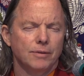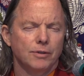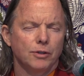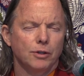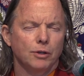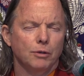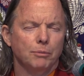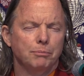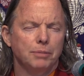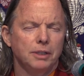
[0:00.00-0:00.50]

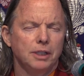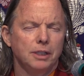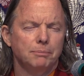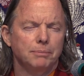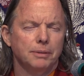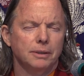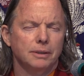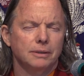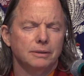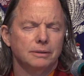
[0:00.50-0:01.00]
No
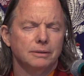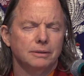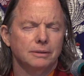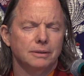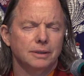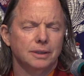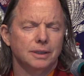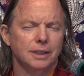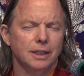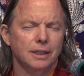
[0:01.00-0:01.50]
people who
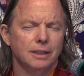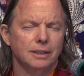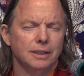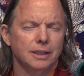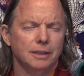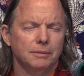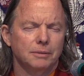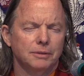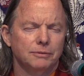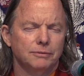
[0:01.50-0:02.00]
are not
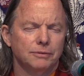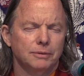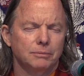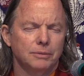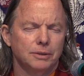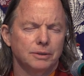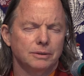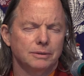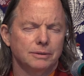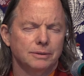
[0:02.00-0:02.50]
coming
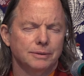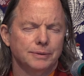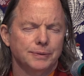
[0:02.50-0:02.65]
from you